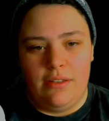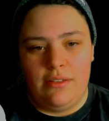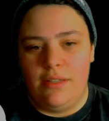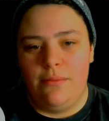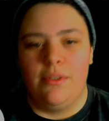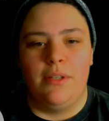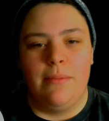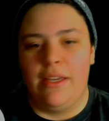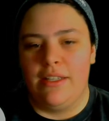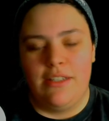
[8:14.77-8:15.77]
didn't really
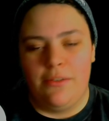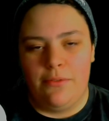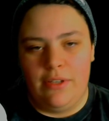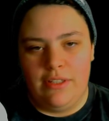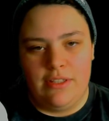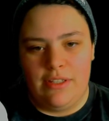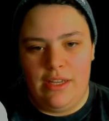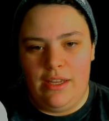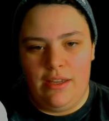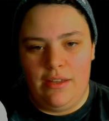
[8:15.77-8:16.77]
make a difference
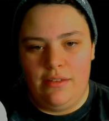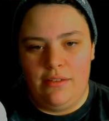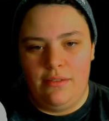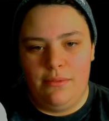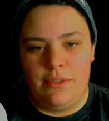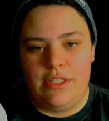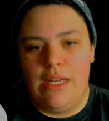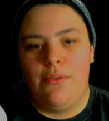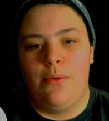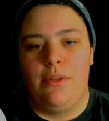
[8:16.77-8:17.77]
and was
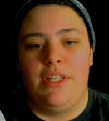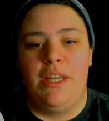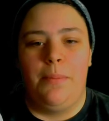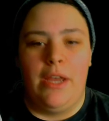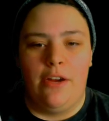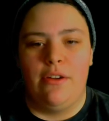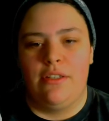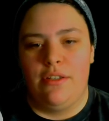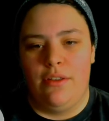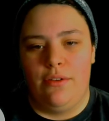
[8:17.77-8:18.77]
never really apparent
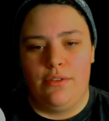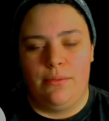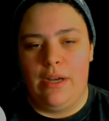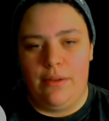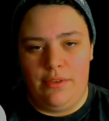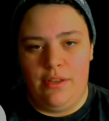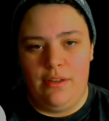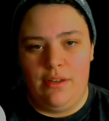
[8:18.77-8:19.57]
to those around